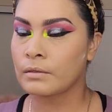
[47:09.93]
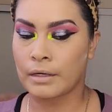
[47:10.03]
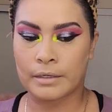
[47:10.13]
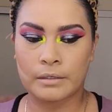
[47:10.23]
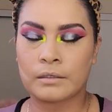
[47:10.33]

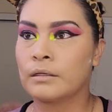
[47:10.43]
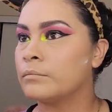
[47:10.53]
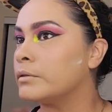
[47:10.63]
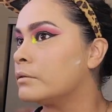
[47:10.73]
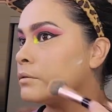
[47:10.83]
There, now
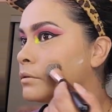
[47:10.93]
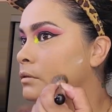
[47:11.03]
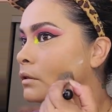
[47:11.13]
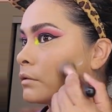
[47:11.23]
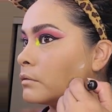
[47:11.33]
I'm gonna
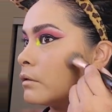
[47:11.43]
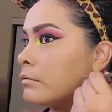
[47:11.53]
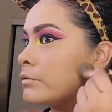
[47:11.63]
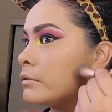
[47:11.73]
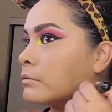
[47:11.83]
just take this off
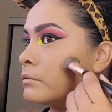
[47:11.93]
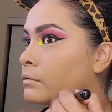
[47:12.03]
too.